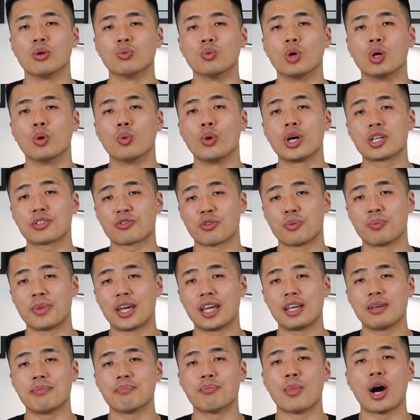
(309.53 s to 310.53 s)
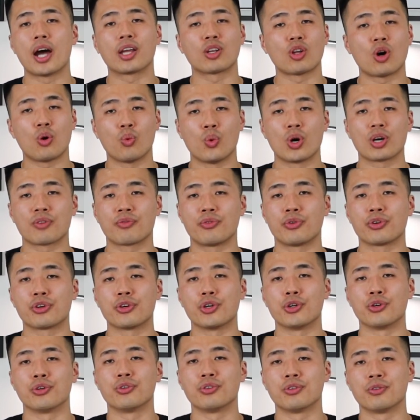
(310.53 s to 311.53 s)
What works for me might not work for
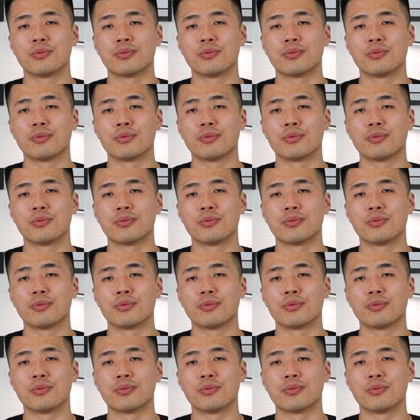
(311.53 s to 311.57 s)
you.